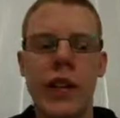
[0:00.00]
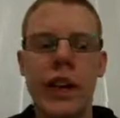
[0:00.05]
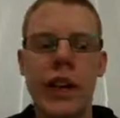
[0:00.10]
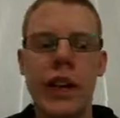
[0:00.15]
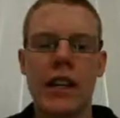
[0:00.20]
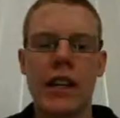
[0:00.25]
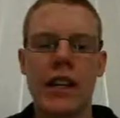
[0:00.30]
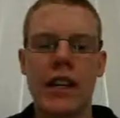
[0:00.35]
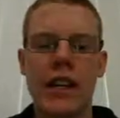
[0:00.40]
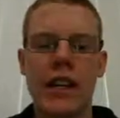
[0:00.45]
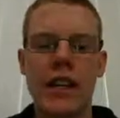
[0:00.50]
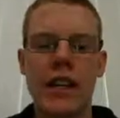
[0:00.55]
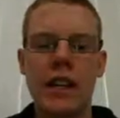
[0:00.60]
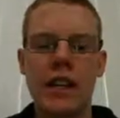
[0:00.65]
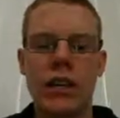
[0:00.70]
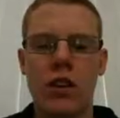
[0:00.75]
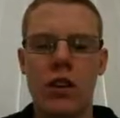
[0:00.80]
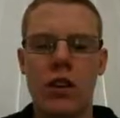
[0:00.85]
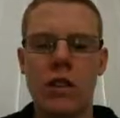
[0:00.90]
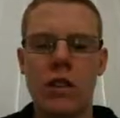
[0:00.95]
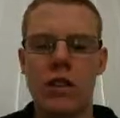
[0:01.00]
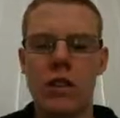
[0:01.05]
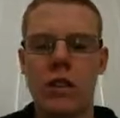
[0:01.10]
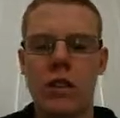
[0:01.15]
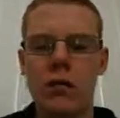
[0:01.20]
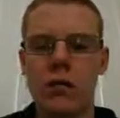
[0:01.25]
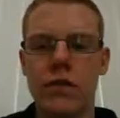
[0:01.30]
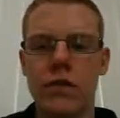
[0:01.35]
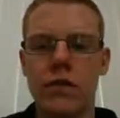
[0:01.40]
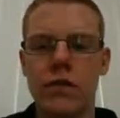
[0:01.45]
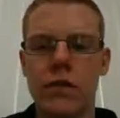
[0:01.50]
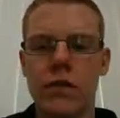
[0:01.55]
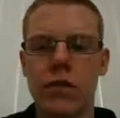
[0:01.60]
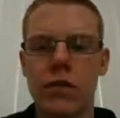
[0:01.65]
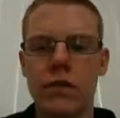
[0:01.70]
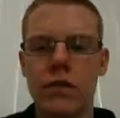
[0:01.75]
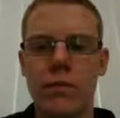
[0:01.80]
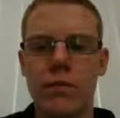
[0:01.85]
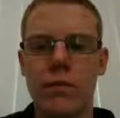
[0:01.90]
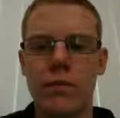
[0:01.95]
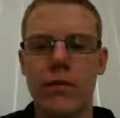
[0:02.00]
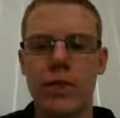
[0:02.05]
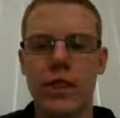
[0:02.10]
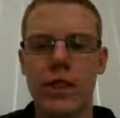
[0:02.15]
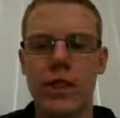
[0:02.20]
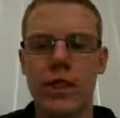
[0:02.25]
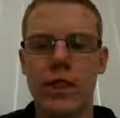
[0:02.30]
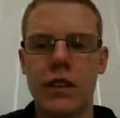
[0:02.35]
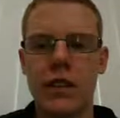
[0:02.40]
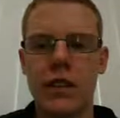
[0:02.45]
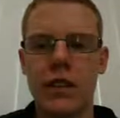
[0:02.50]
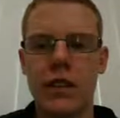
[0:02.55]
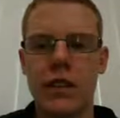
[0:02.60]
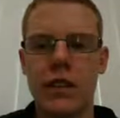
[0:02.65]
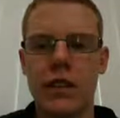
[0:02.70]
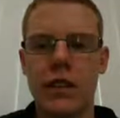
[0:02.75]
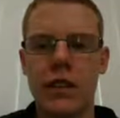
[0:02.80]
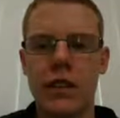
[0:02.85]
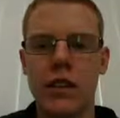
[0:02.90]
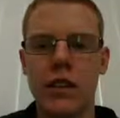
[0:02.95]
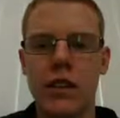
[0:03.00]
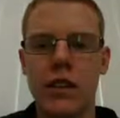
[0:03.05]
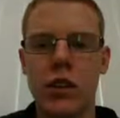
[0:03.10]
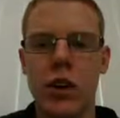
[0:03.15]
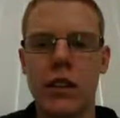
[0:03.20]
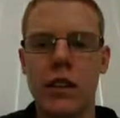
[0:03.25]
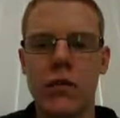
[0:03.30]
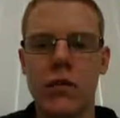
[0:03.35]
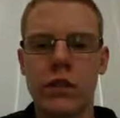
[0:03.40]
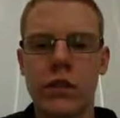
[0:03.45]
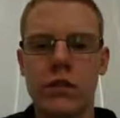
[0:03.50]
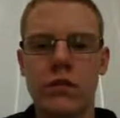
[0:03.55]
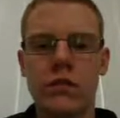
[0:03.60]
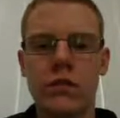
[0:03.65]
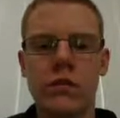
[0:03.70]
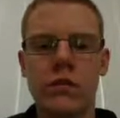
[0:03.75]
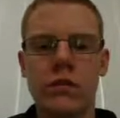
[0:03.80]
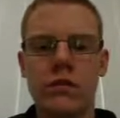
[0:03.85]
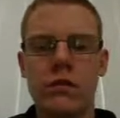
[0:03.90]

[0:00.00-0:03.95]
And here I've stolen from the Oracle